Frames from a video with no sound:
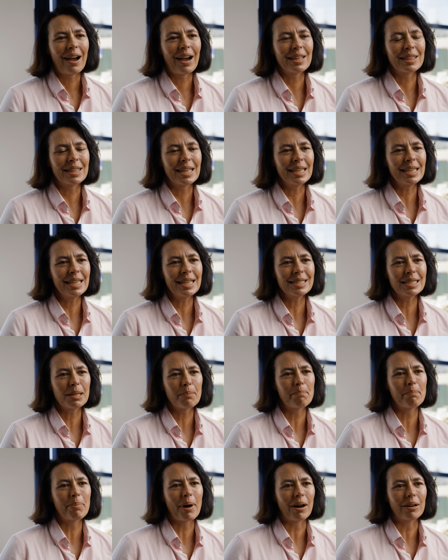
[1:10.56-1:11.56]
I think it's a
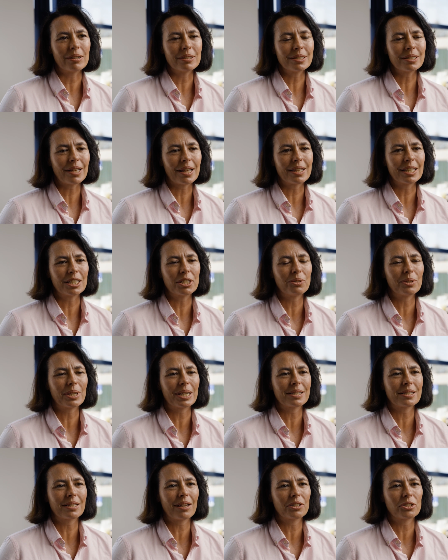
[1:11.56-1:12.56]
buzz. I think you
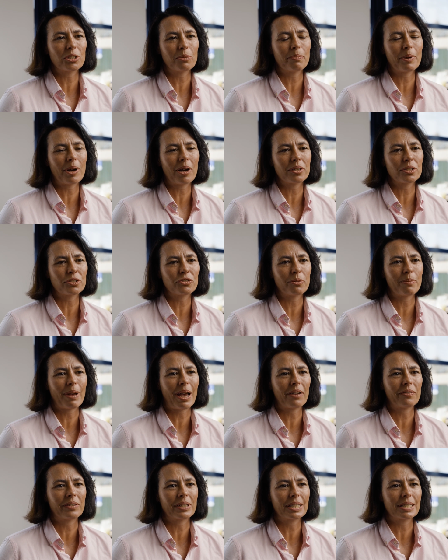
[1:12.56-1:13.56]
get such a buzz from
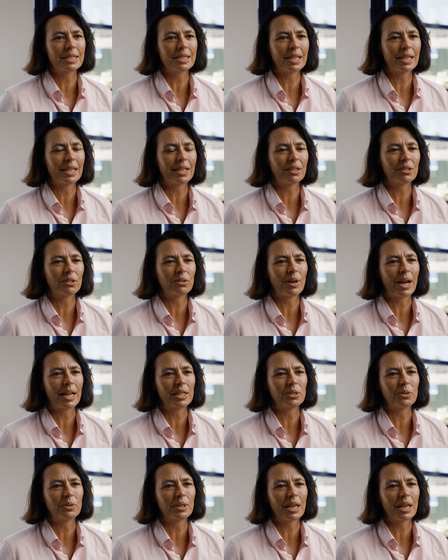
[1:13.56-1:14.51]
having a deal and you